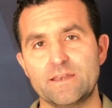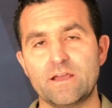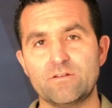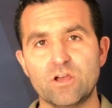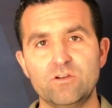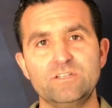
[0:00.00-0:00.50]
Now
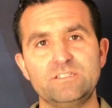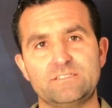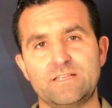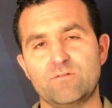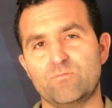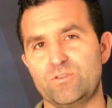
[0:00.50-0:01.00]
notice
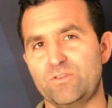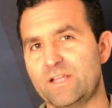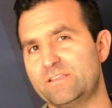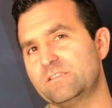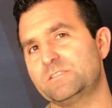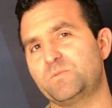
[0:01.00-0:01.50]
that when you get
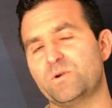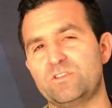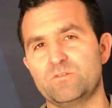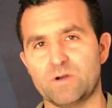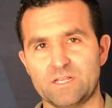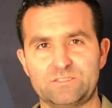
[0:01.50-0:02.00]
to this point,
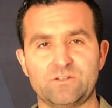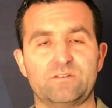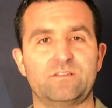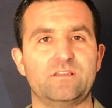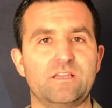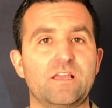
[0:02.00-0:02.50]
you might start
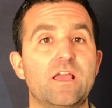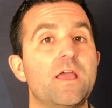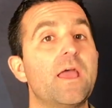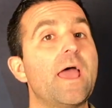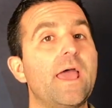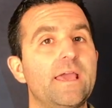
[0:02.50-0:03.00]
to think,
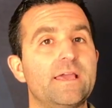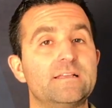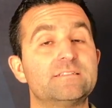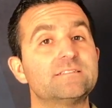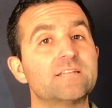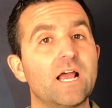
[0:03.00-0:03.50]
hey,
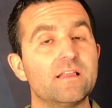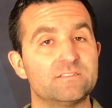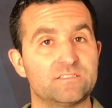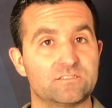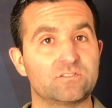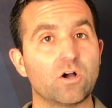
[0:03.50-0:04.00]

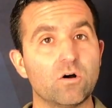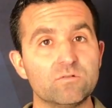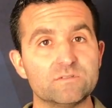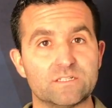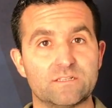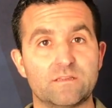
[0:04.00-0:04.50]
silence is
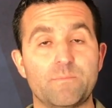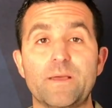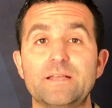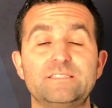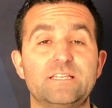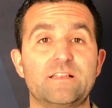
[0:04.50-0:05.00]
golden. The
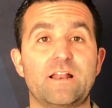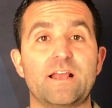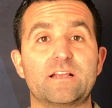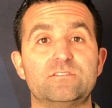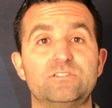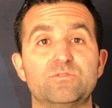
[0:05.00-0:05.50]
best thing that I
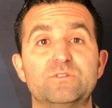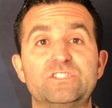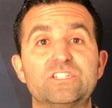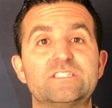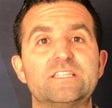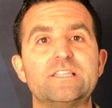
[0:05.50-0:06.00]
could do is
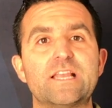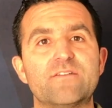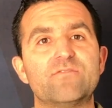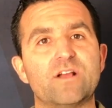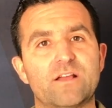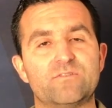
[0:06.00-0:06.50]
just
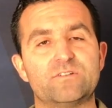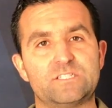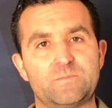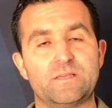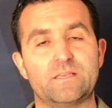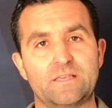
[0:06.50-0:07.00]
never ever to
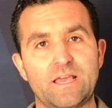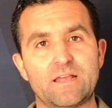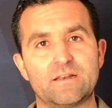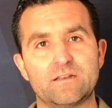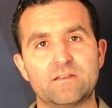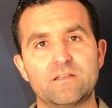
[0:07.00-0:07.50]
speak
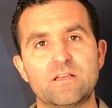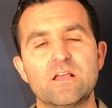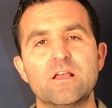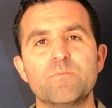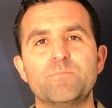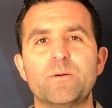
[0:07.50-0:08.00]
again.
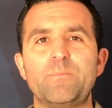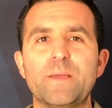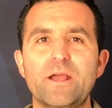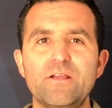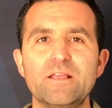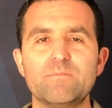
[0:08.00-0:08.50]
But
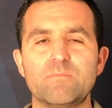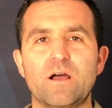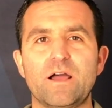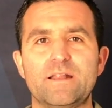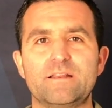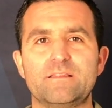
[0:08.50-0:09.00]
bearing in
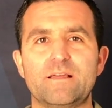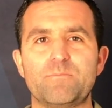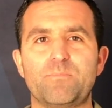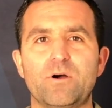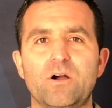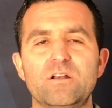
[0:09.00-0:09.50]
mind
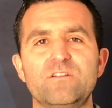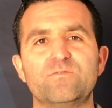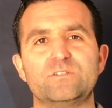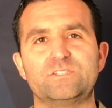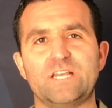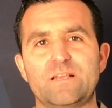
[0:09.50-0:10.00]
that part of
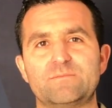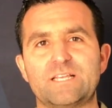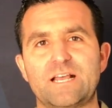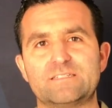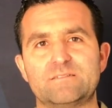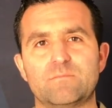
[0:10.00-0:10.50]
what James
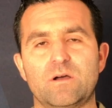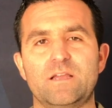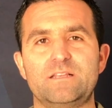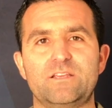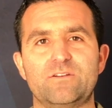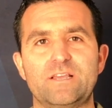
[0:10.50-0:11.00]
has in
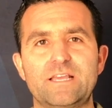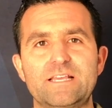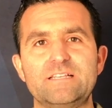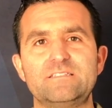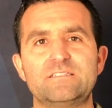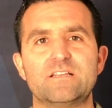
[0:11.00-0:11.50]
mind here
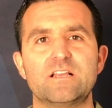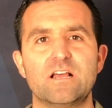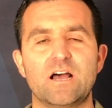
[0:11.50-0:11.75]
is